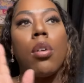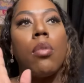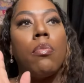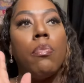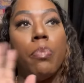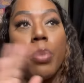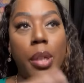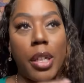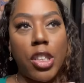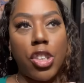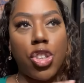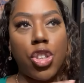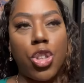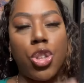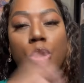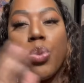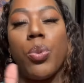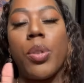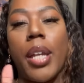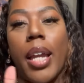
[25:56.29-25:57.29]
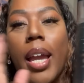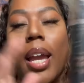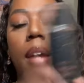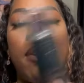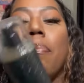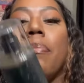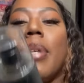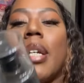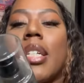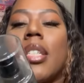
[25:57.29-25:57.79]
But you
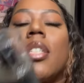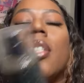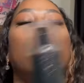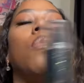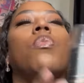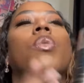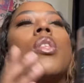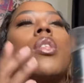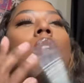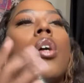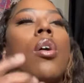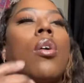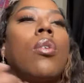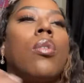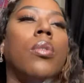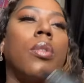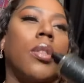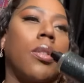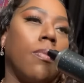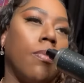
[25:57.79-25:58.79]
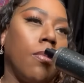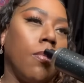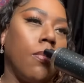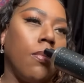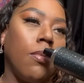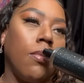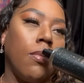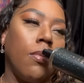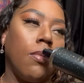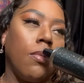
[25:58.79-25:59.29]
can mix it with those.
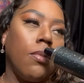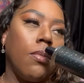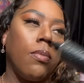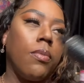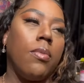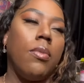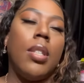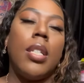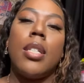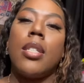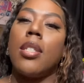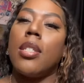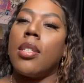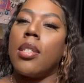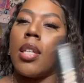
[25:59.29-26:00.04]
This is